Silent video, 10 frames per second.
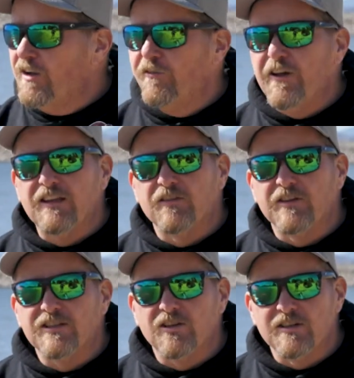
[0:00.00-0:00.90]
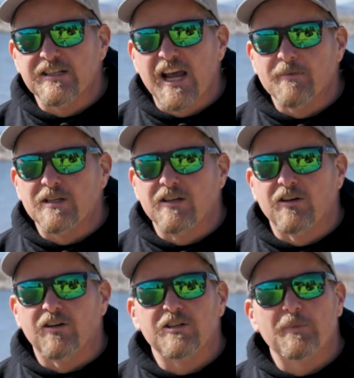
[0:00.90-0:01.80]
effective at certain times of
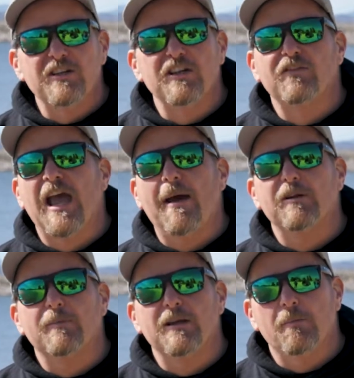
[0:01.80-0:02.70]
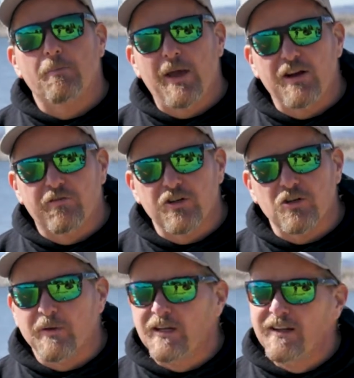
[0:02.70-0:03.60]
year, especially if you happen to be a bed
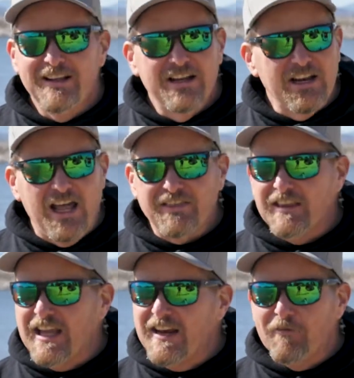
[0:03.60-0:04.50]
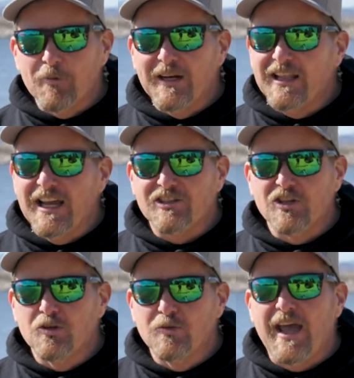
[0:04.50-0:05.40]
fisherman. Not that everybody likes
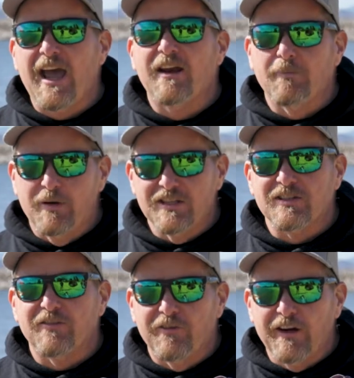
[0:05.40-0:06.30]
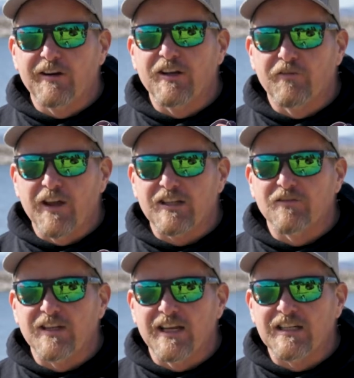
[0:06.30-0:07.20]
to do that, but it's a very
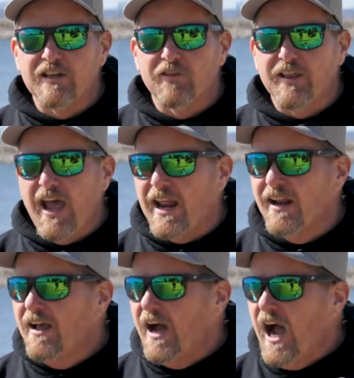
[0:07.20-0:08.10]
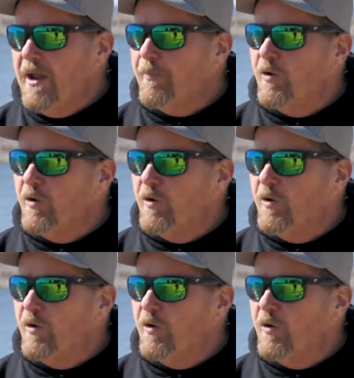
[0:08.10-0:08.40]
effective technique for that. I